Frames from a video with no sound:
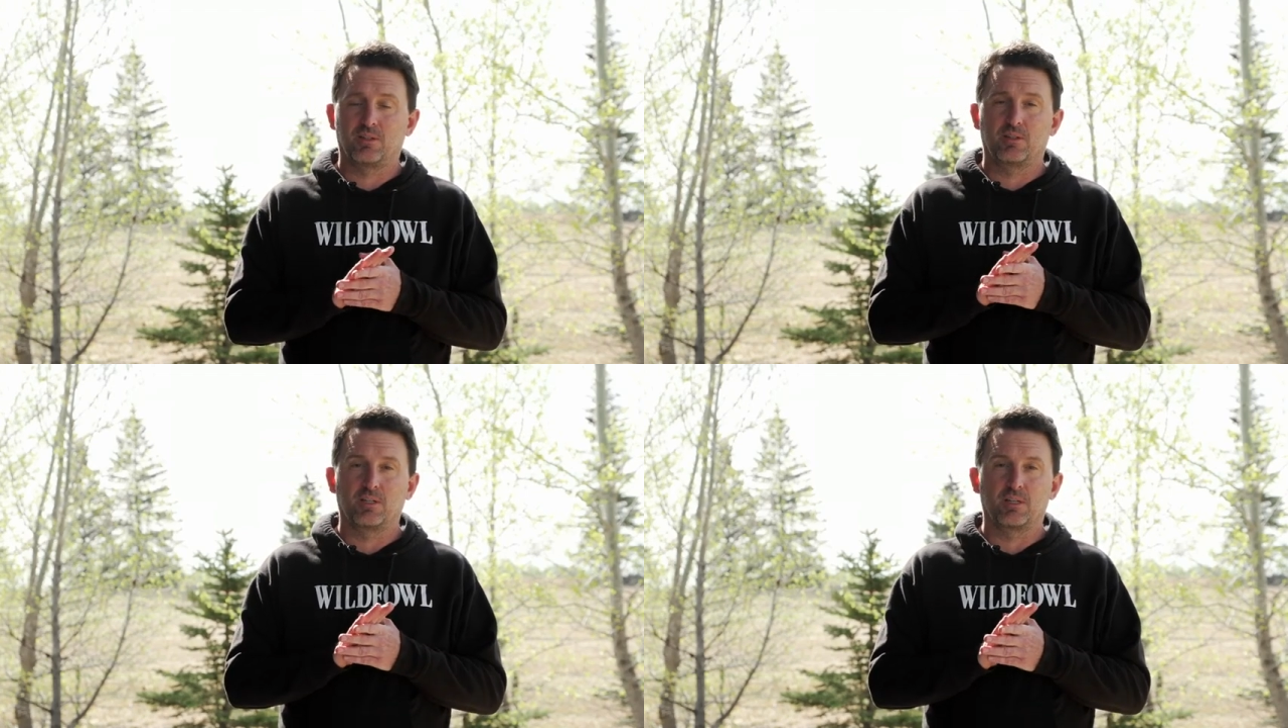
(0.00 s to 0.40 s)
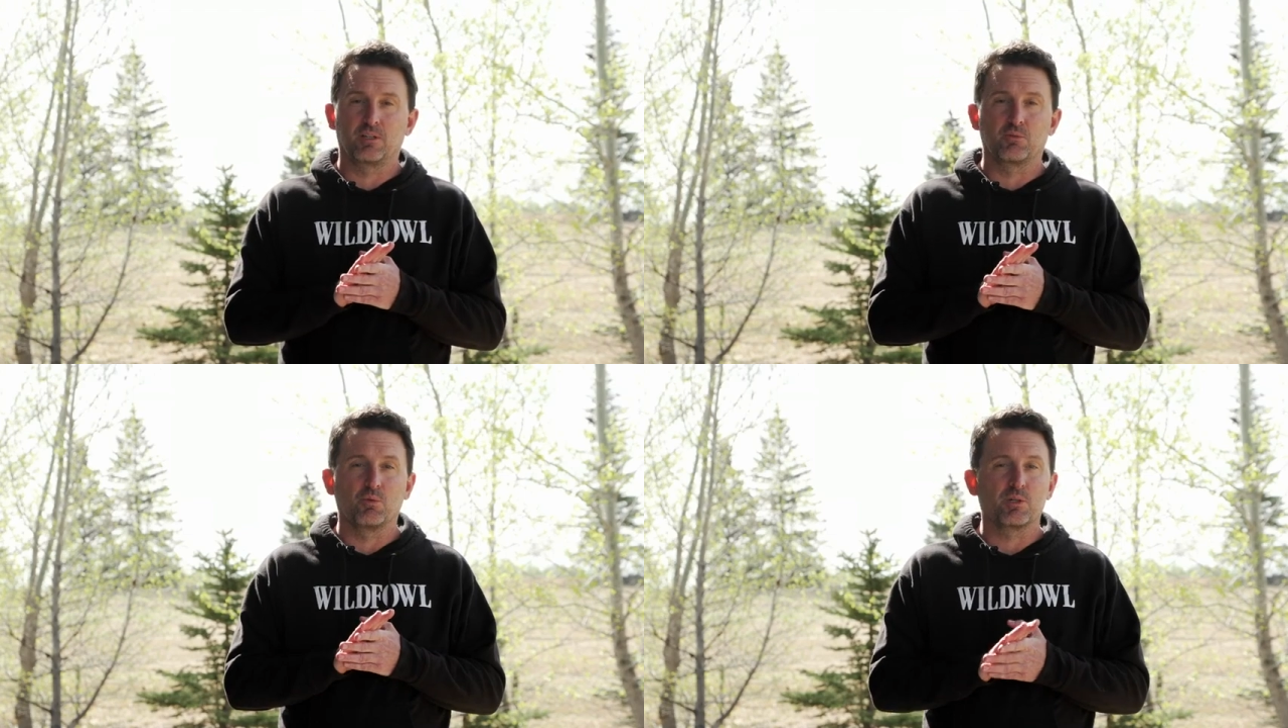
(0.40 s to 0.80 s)
that
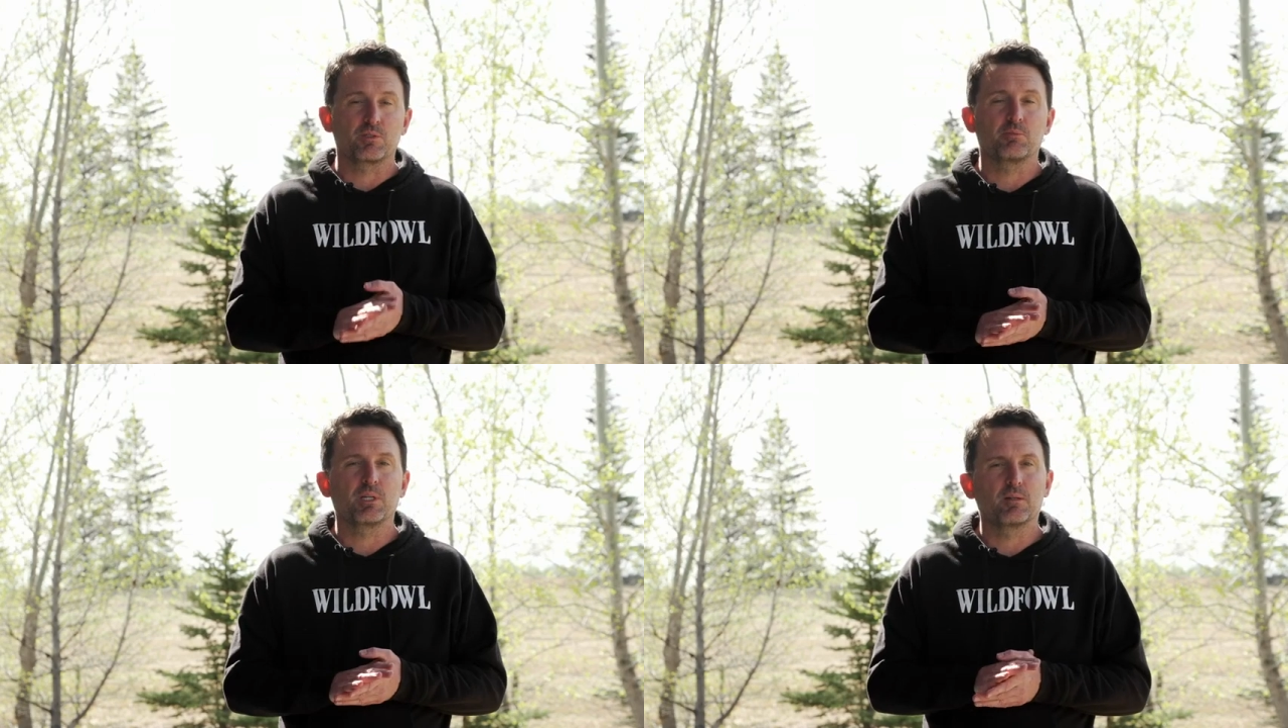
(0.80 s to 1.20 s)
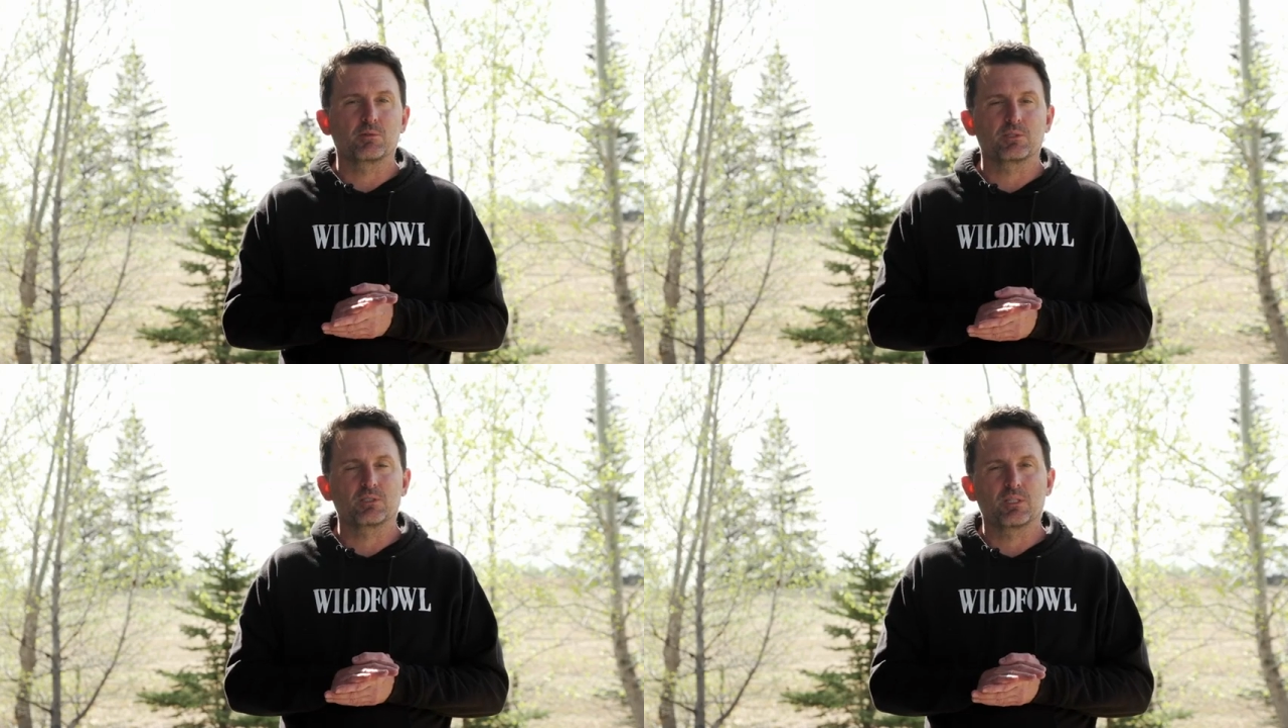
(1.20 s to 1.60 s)
you want to be
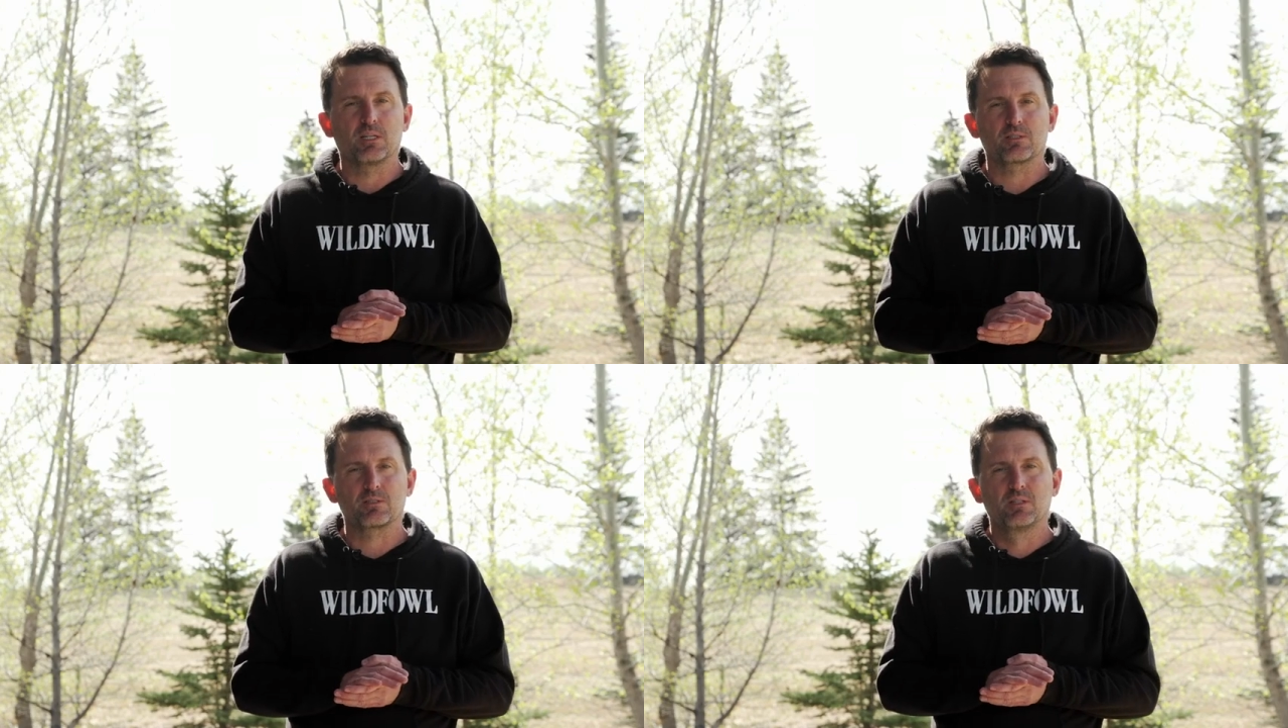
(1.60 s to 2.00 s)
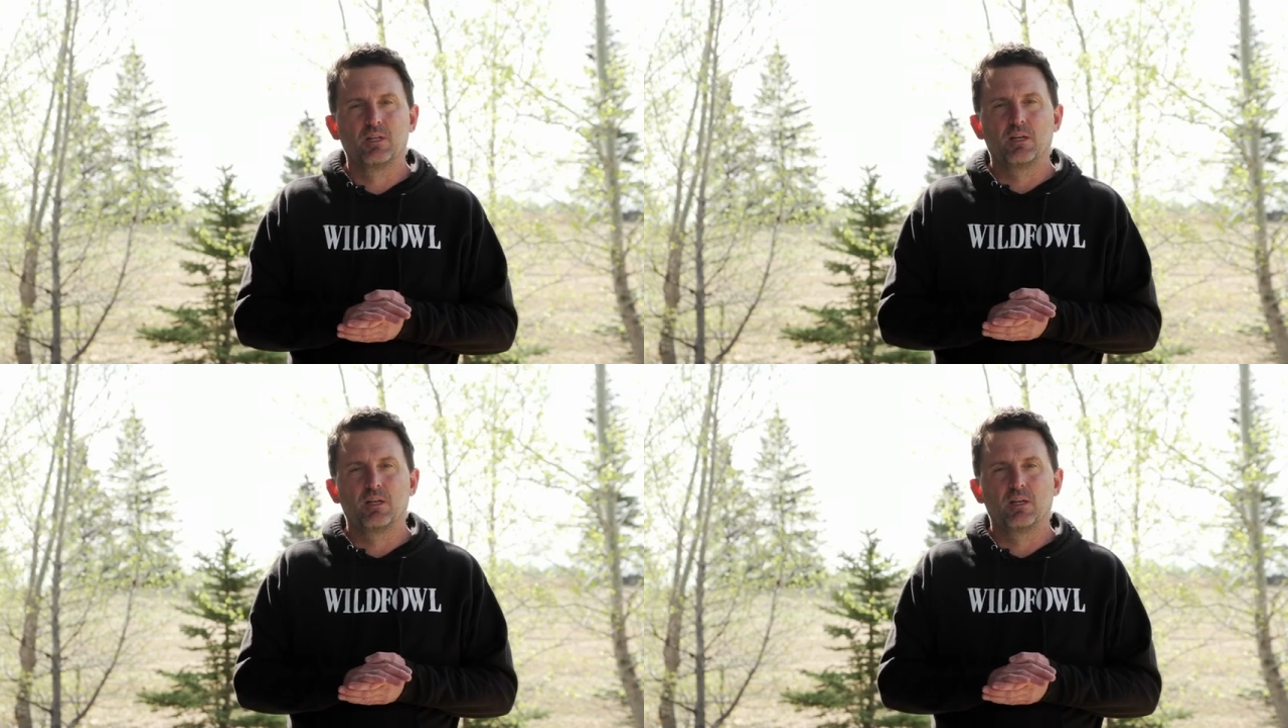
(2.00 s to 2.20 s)
able to test